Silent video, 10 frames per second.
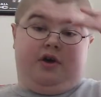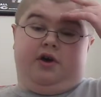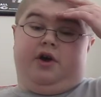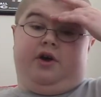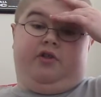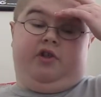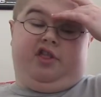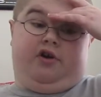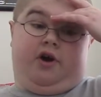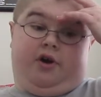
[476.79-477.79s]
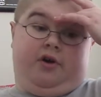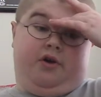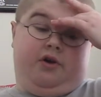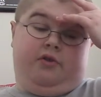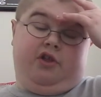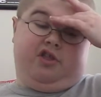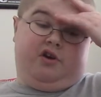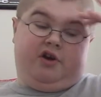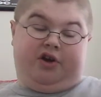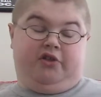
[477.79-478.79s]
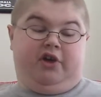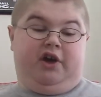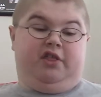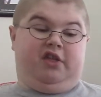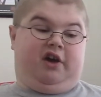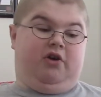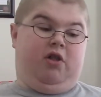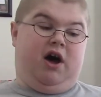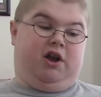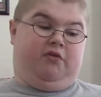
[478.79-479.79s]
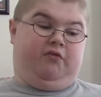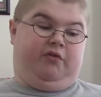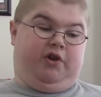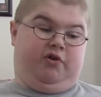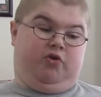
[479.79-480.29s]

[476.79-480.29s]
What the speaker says: And this song contains like a lot of, you know,